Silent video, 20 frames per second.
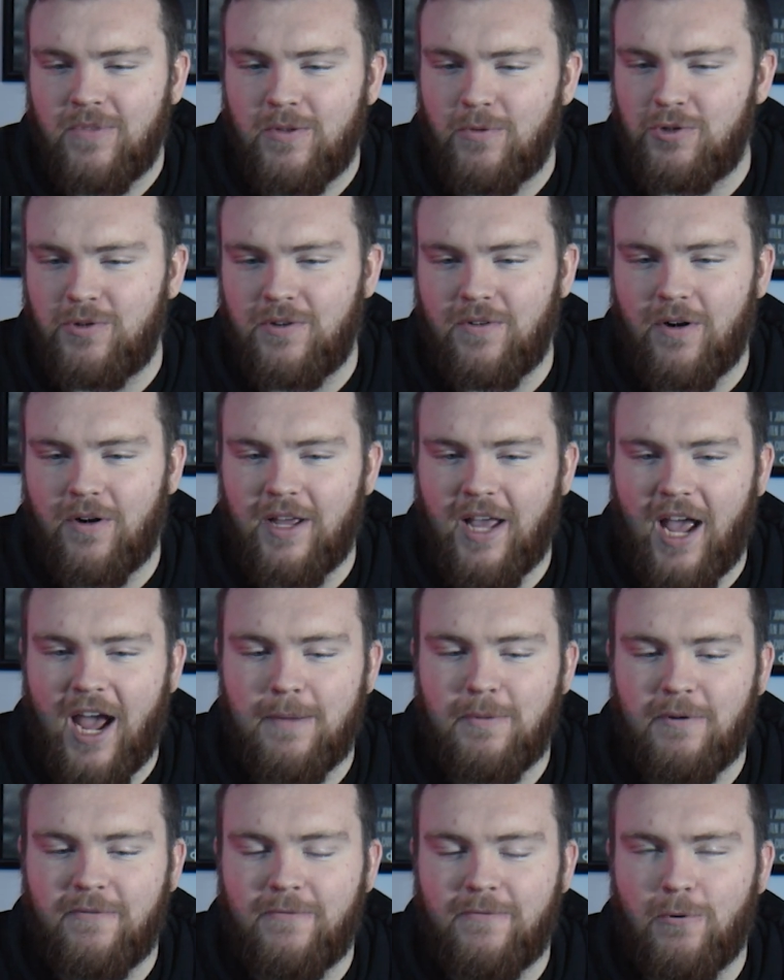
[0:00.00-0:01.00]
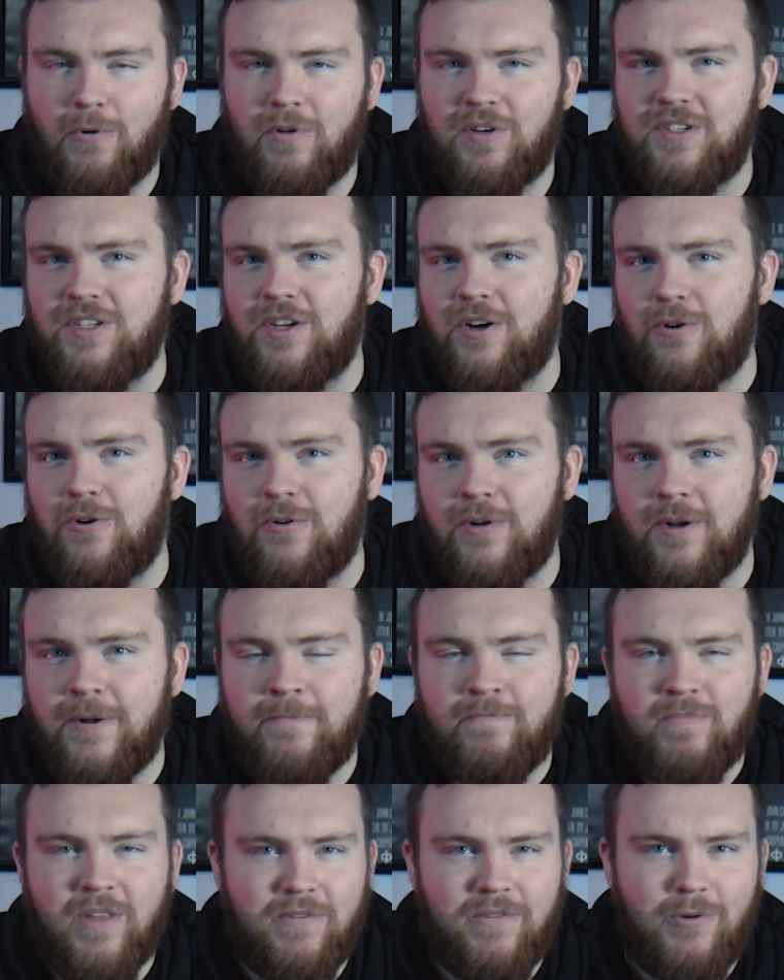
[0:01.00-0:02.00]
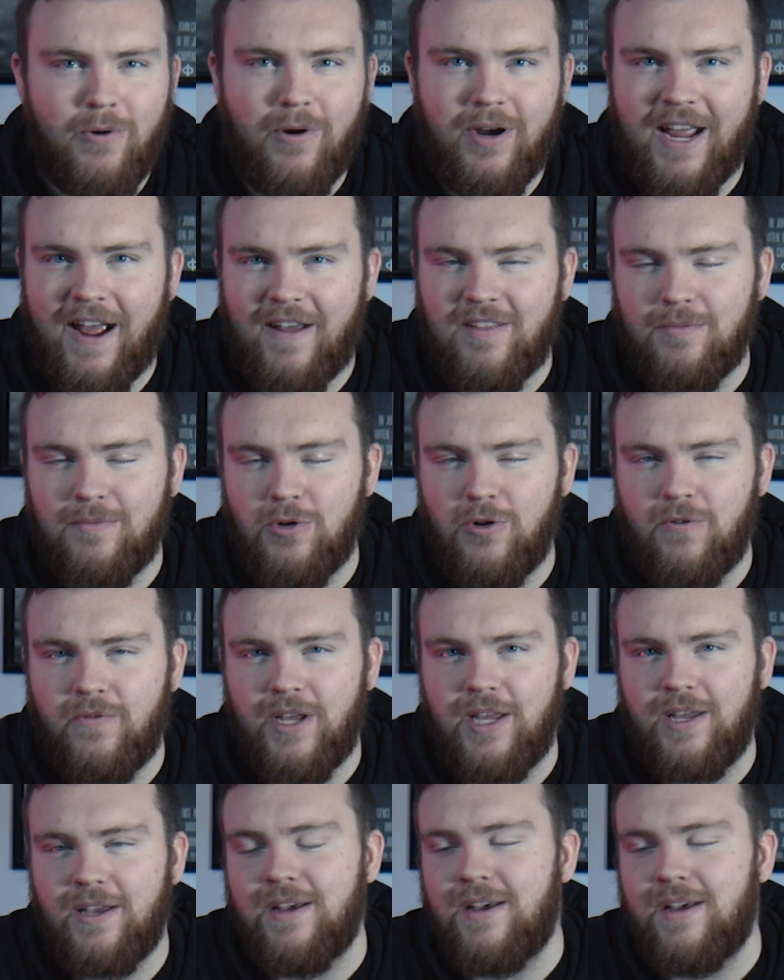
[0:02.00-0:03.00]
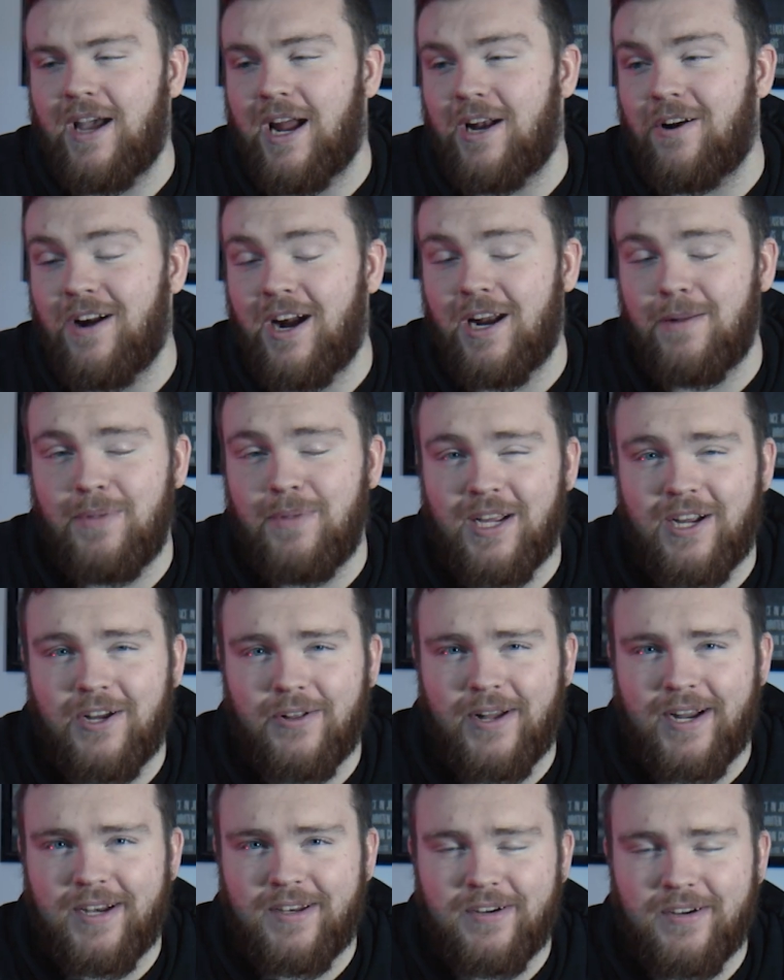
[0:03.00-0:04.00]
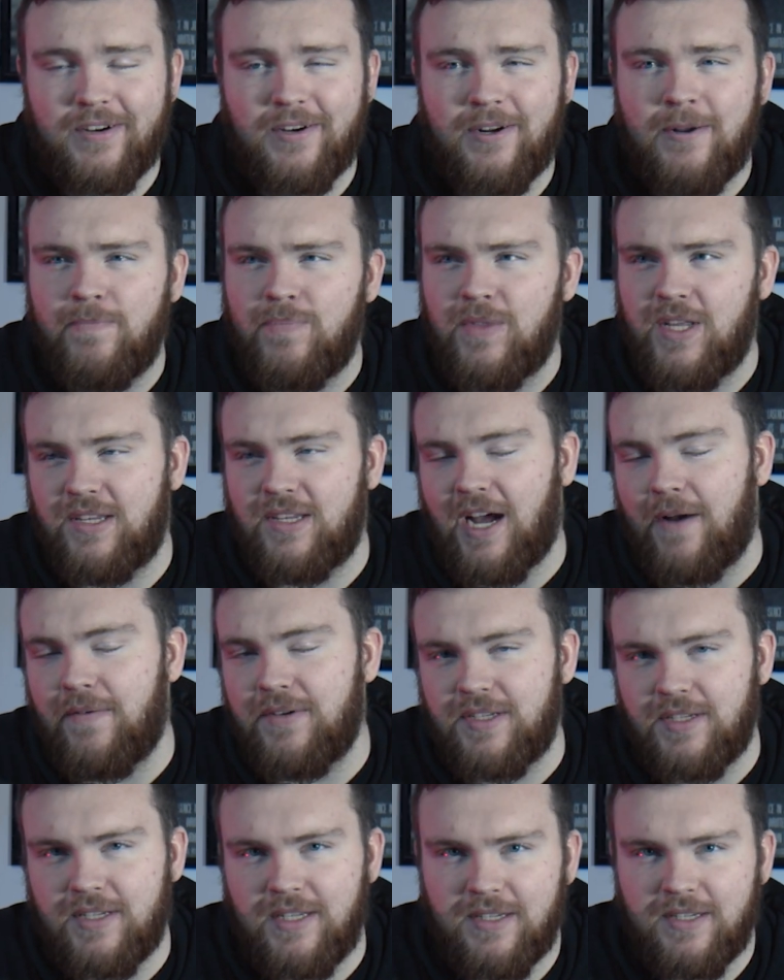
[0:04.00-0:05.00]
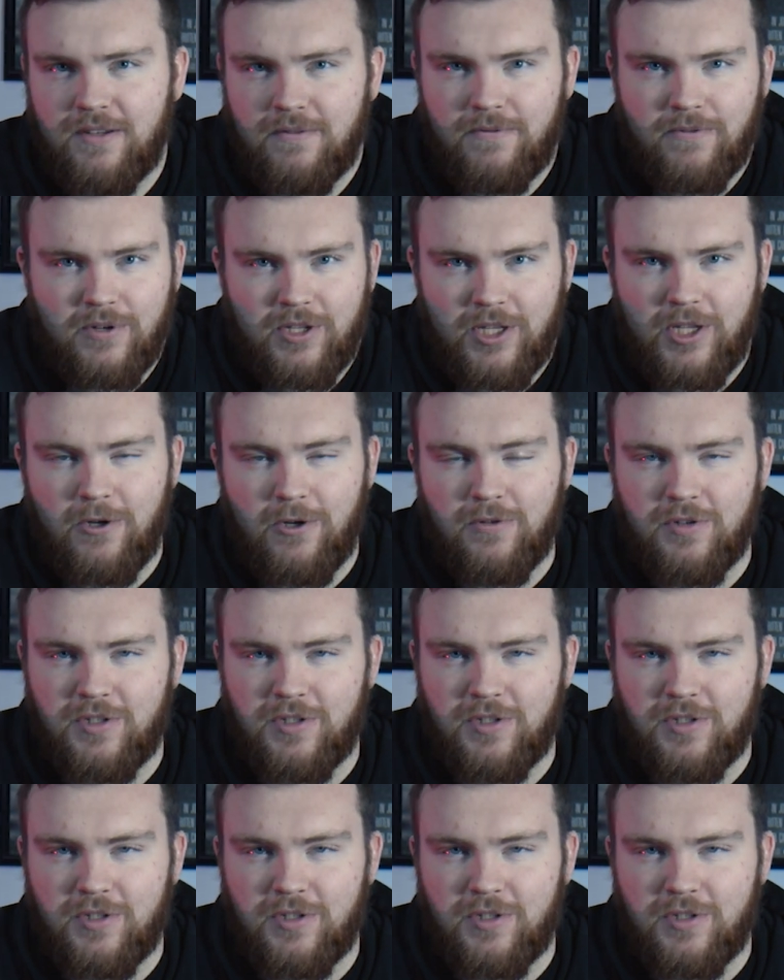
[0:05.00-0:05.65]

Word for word: which we've already had before. So if you already had the movie and you're not a big collector, this obviously isn't for you.